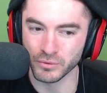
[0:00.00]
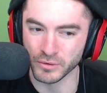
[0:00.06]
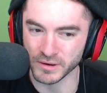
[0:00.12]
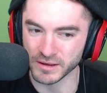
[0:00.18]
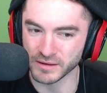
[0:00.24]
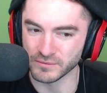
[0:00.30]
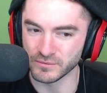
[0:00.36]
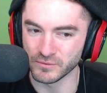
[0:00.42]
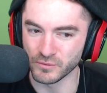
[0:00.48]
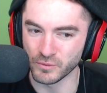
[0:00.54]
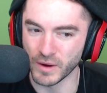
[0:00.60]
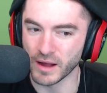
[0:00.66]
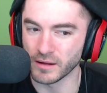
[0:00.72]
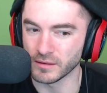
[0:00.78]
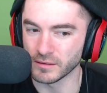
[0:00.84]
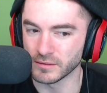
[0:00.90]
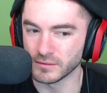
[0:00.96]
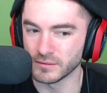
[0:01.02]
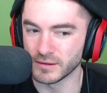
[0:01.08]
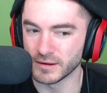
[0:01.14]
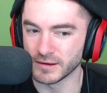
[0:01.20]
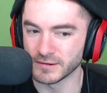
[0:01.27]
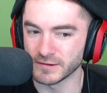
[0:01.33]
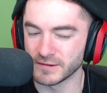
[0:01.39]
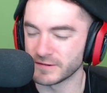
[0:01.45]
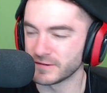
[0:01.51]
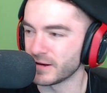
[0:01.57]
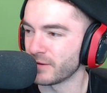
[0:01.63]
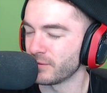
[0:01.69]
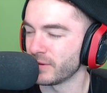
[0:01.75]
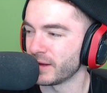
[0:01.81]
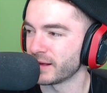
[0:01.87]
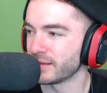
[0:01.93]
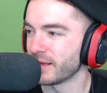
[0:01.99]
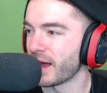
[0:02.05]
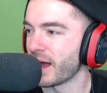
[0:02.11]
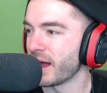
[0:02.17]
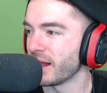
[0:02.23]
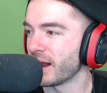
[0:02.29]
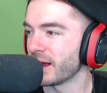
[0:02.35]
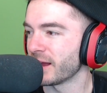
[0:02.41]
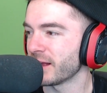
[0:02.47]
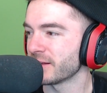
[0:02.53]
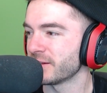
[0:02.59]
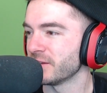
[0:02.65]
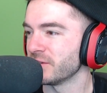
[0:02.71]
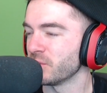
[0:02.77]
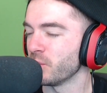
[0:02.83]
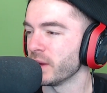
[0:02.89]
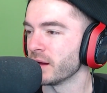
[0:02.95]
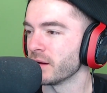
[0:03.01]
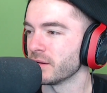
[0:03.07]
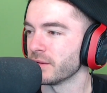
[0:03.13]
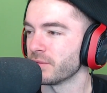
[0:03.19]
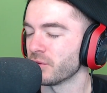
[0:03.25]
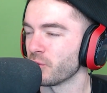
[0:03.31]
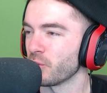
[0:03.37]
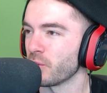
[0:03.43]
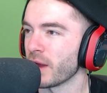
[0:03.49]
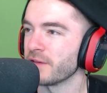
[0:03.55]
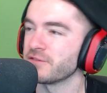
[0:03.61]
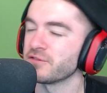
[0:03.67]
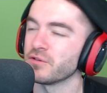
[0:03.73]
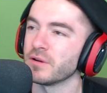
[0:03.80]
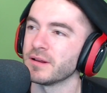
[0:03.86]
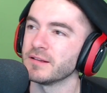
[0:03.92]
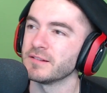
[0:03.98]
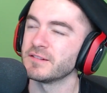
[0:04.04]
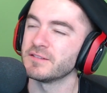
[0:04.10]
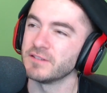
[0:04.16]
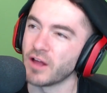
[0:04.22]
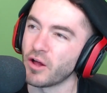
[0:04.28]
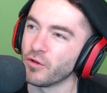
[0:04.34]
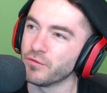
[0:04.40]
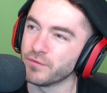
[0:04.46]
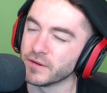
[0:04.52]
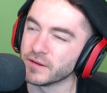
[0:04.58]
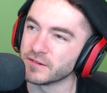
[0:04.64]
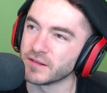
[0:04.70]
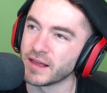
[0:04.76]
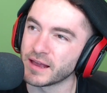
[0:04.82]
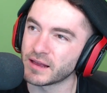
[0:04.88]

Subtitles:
pretty well and stuff like that. I guess it's weird if the restaurant itself is